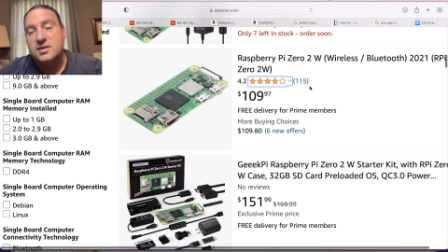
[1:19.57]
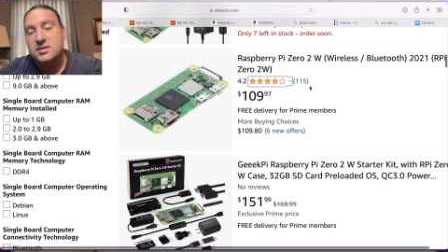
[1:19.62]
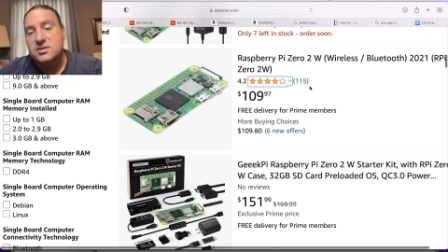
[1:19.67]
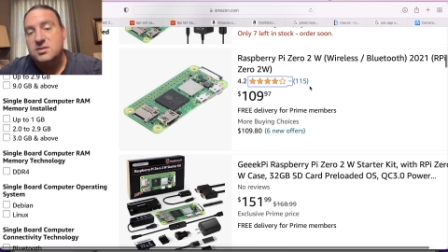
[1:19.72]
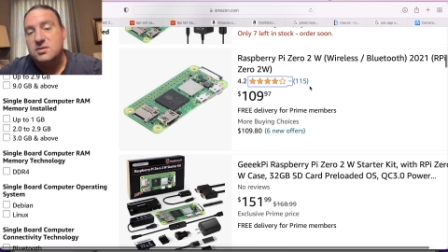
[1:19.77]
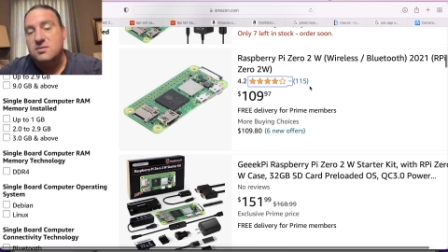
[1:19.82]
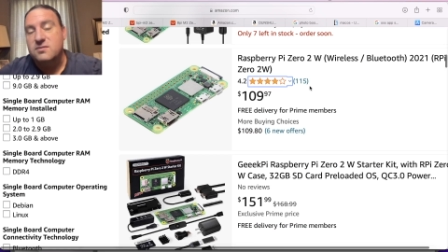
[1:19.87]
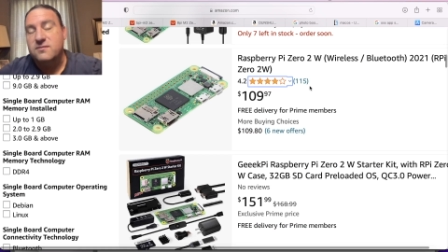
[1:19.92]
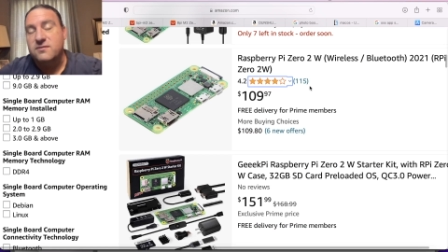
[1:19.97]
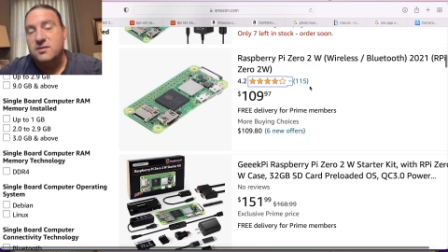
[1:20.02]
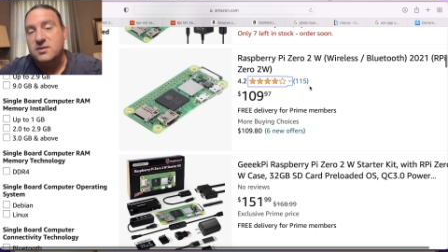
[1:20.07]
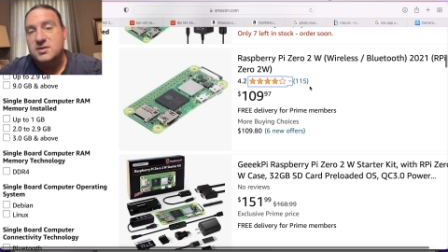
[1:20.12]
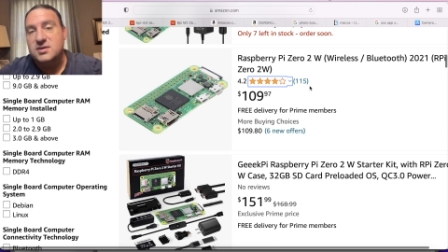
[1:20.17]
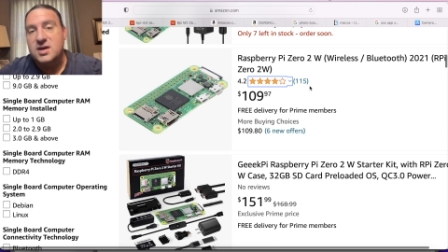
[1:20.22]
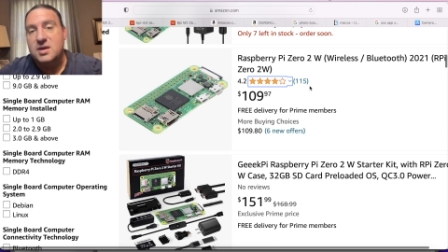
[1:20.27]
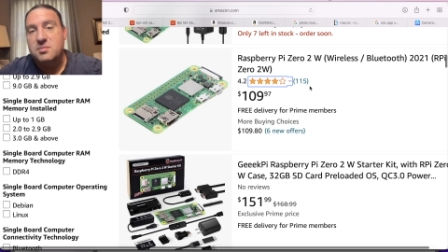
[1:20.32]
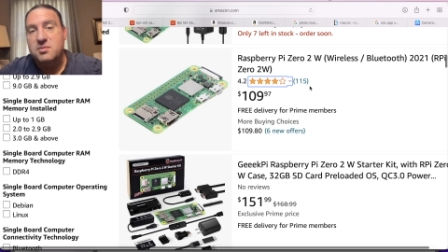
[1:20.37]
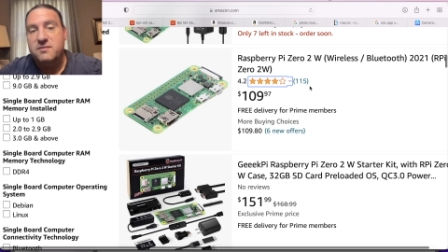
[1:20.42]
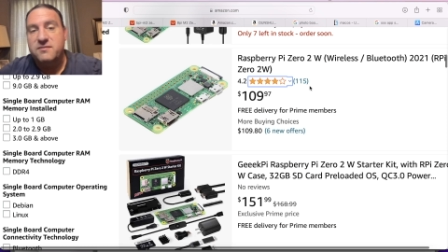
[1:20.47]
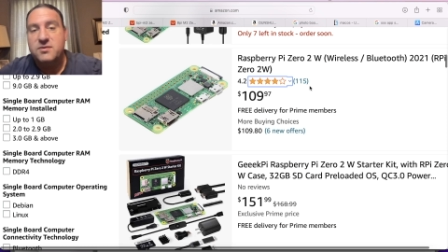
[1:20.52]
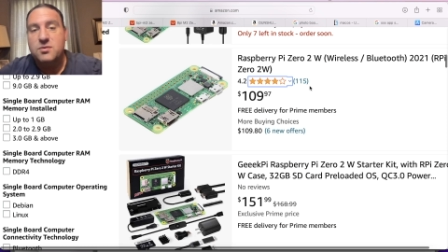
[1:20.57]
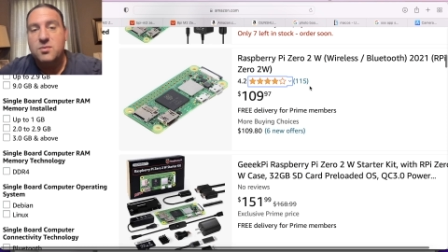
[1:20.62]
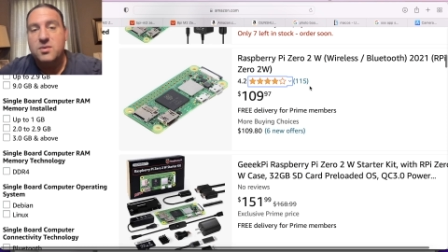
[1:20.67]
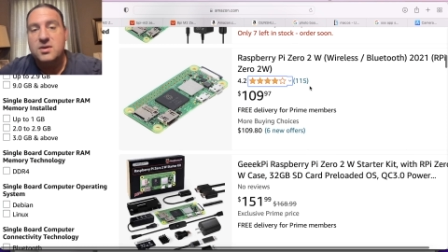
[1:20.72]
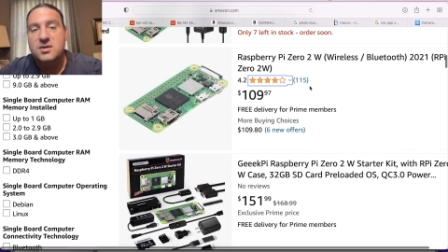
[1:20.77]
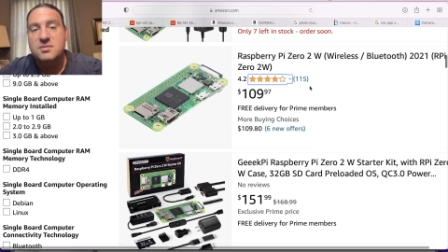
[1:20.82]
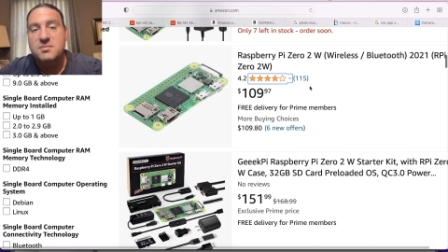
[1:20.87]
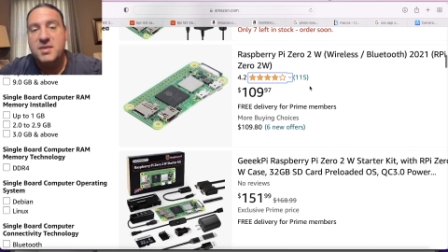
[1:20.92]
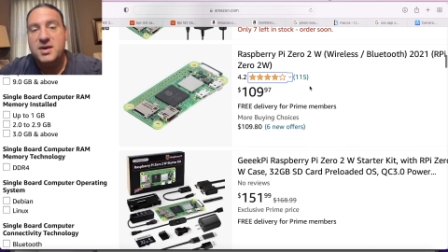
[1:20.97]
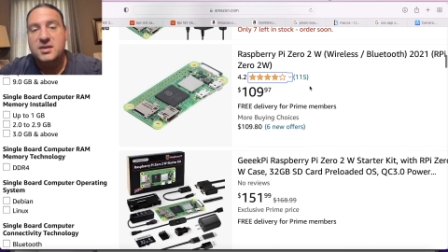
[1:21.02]
So, for example, if you
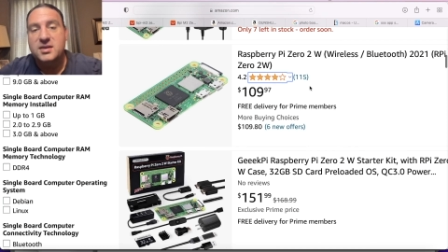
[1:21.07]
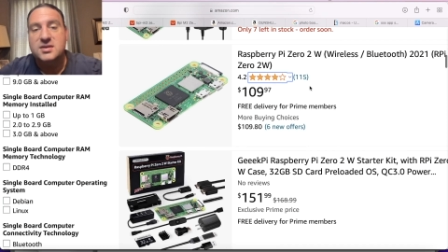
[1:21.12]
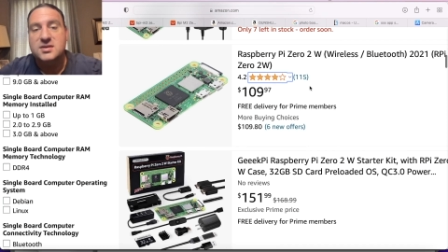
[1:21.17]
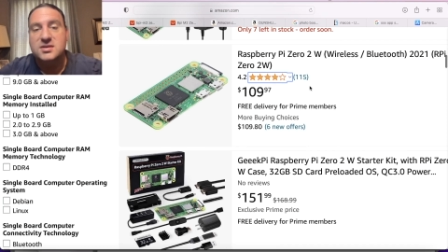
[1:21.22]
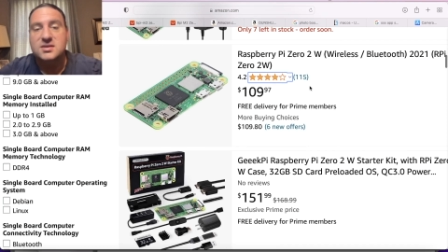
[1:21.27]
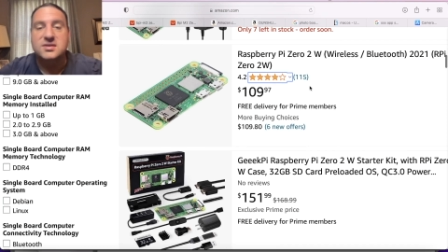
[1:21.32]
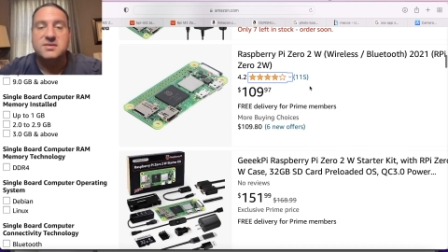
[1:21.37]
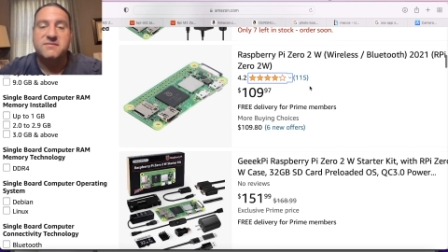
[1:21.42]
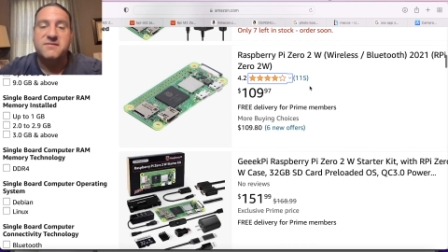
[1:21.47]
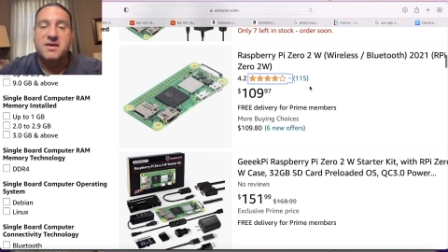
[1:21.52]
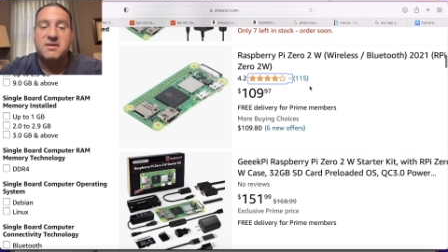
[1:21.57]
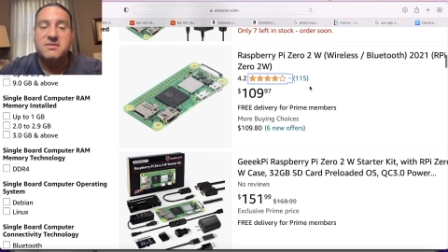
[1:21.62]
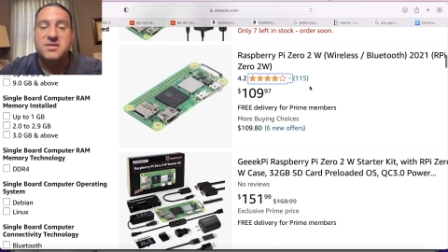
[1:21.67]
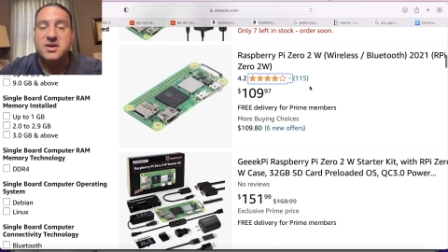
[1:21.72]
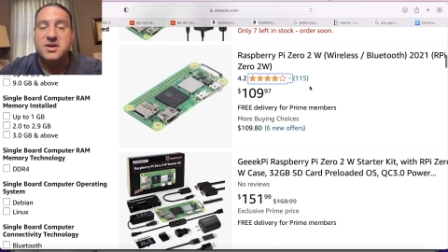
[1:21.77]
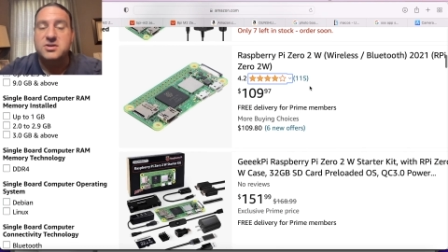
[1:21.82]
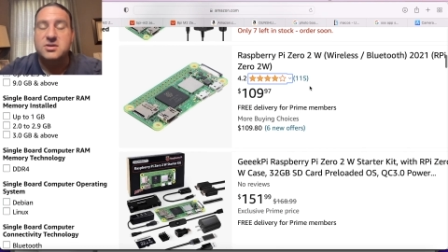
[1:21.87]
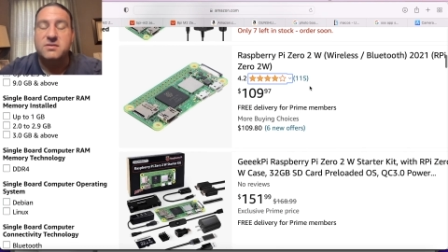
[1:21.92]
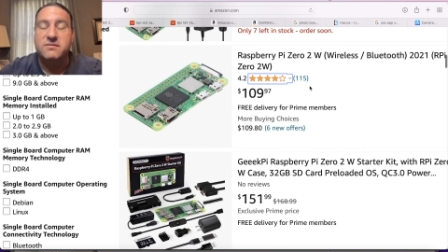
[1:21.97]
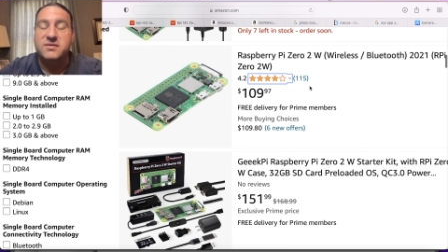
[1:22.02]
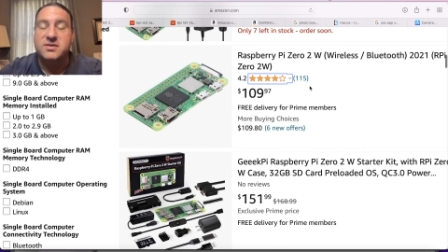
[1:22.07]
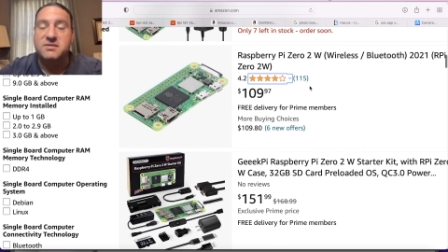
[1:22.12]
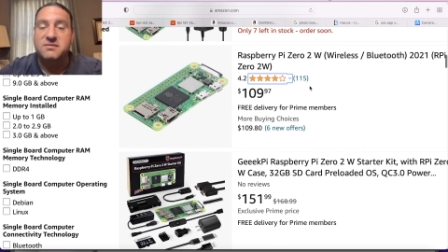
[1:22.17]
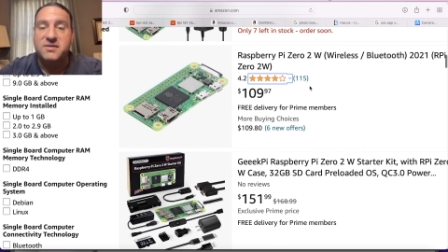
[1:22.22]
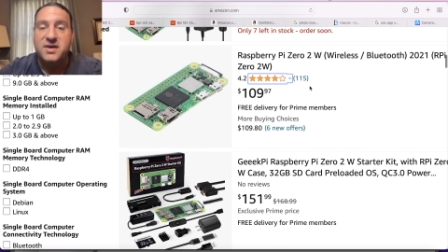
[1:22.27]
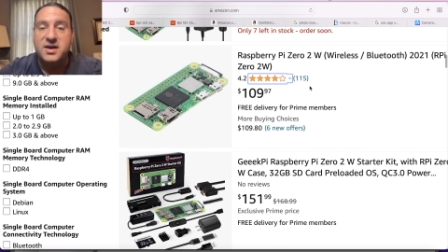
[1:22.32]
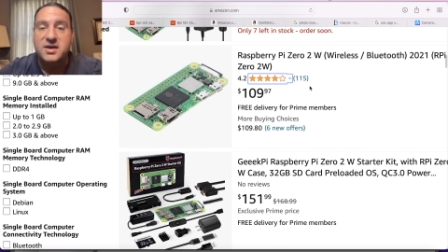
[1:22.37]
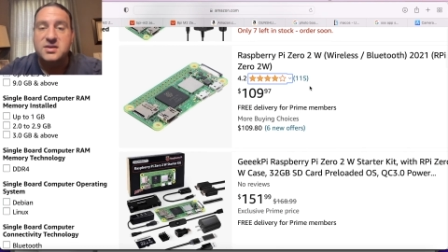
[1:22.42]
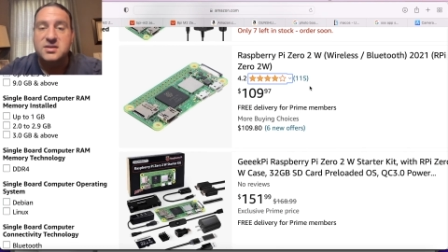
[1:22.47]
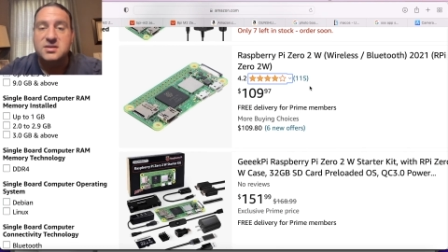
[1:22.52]
wanted to make this as a foundation of a
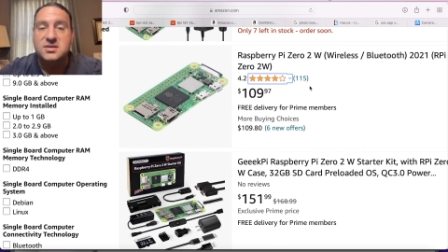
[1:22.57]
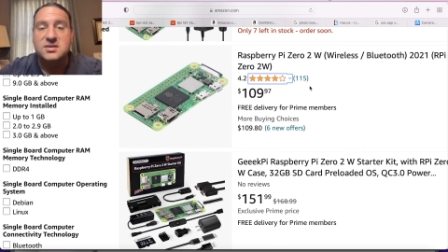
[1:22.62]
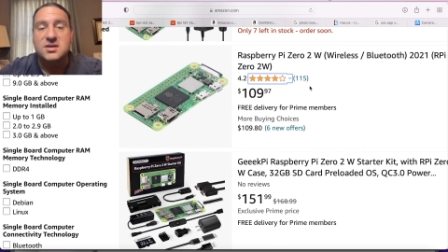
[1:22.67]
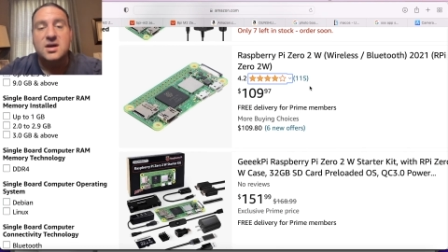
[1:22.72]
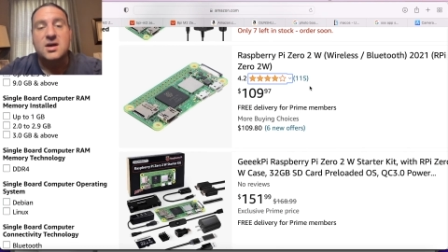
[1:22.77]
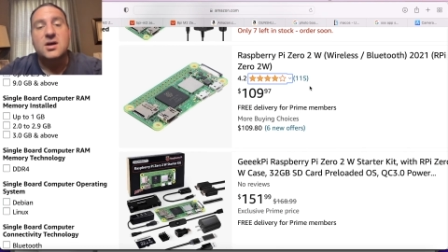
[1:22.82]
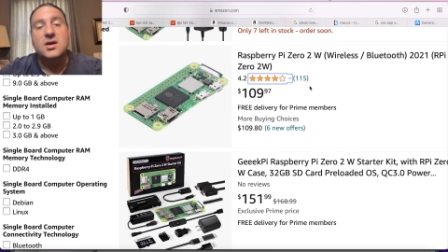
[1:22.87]
device,